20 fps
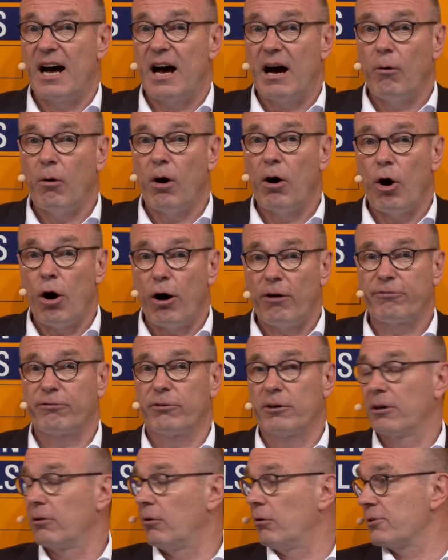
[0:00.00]
our
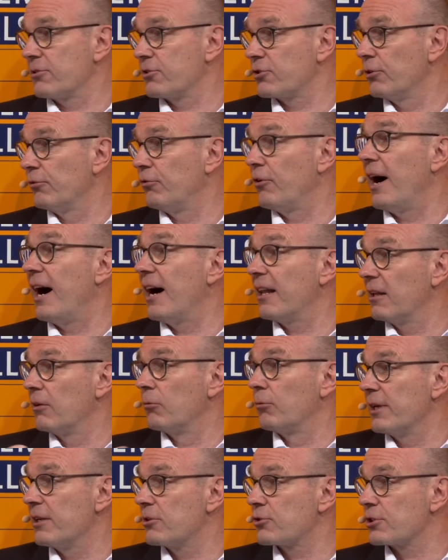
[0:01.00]
offer also for other
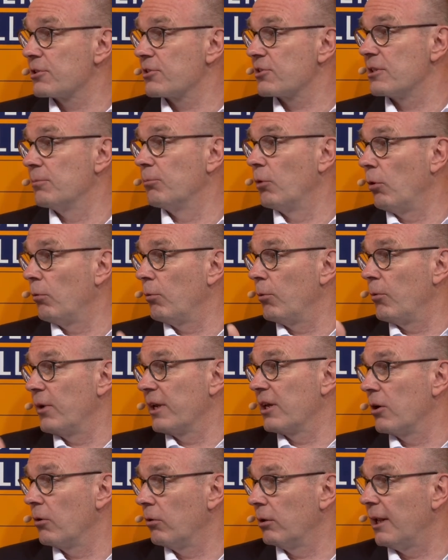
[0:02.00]
regions the moment we
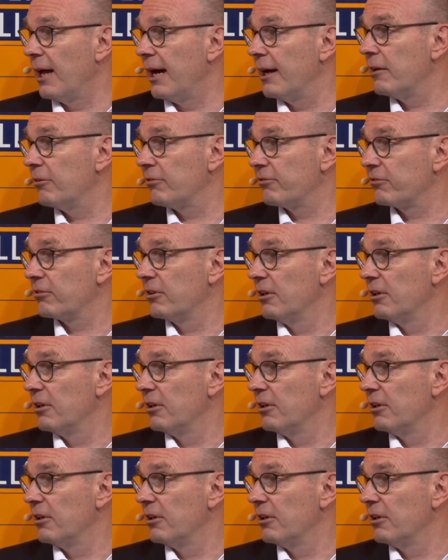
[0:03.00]
go live